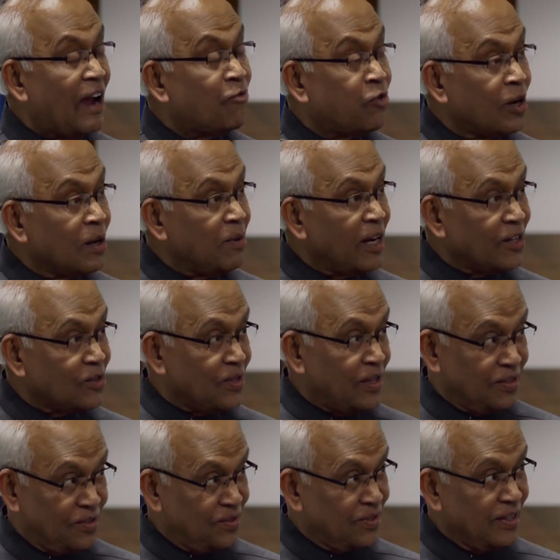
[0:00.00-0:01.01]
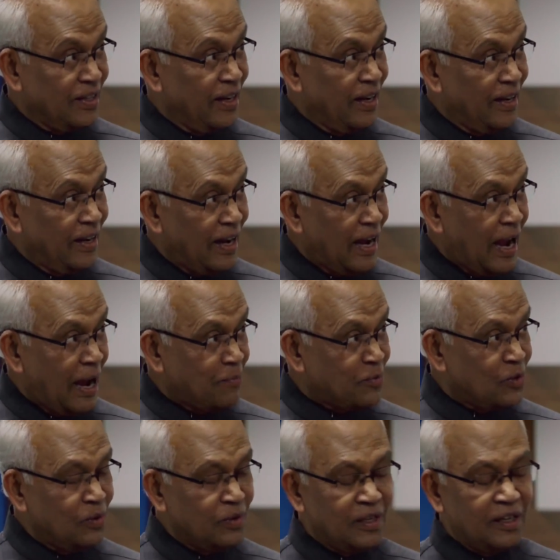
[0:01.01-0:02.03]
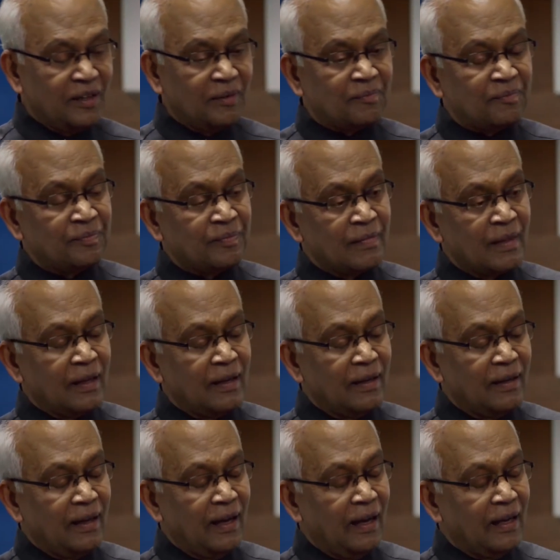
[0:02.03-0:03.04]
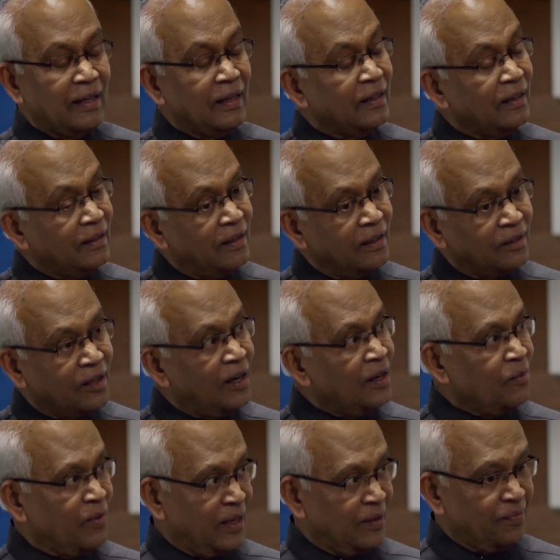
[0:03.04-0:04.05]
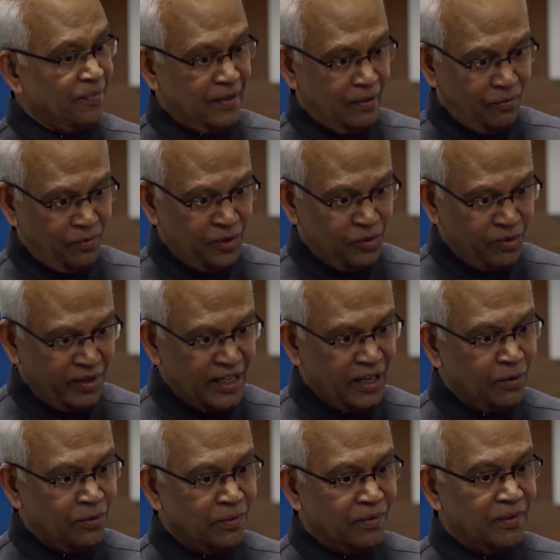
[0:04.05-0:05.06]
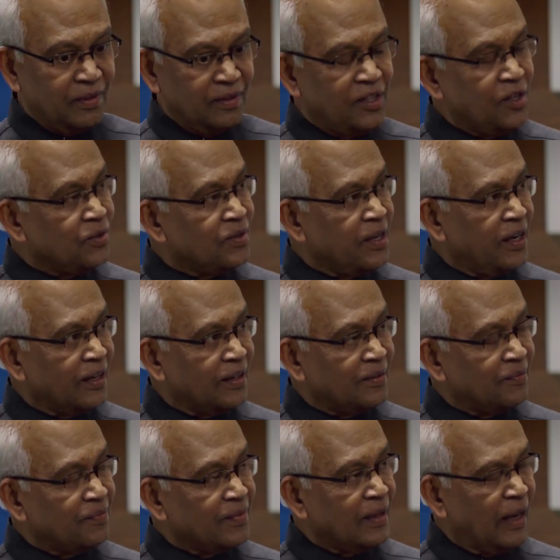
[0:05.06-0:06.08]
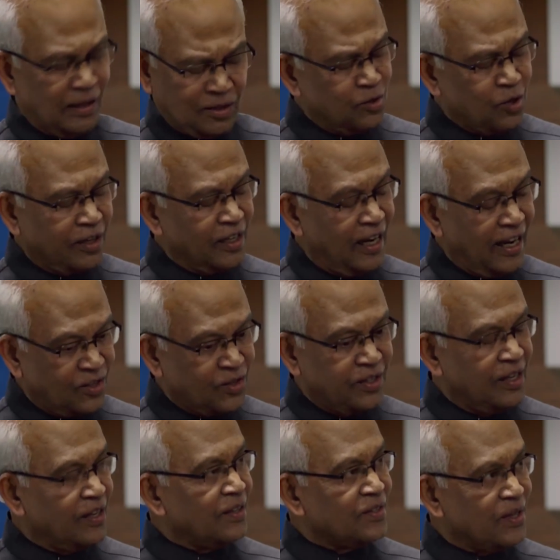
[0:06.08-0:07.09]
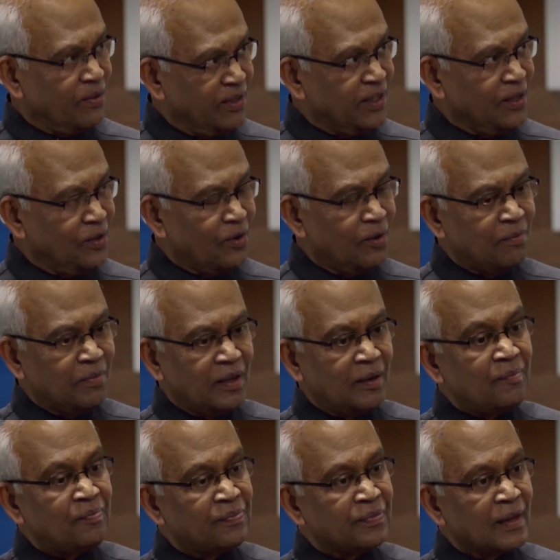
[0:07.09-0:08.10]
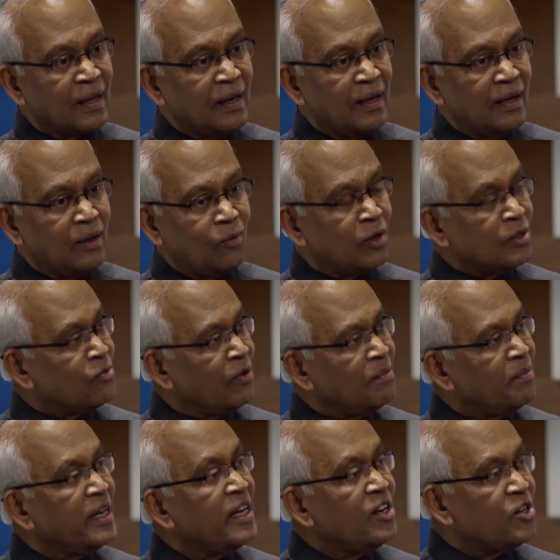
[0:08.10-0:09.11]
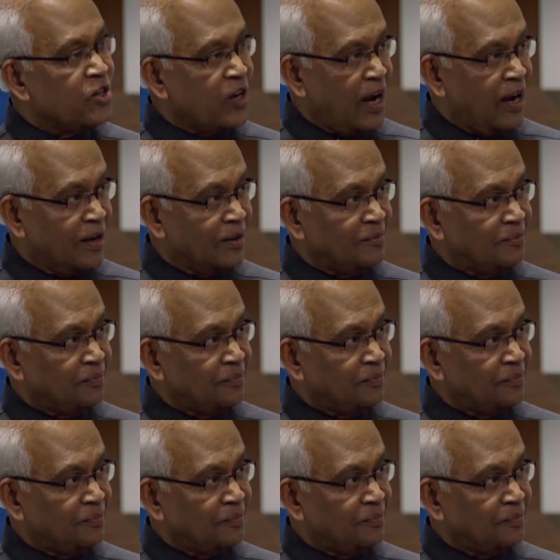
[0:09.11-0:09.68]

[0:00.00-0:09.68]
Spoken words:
Affordable excellence. Absolutely. The third one, which we gave last year, 17 November, was one Mihir Shah.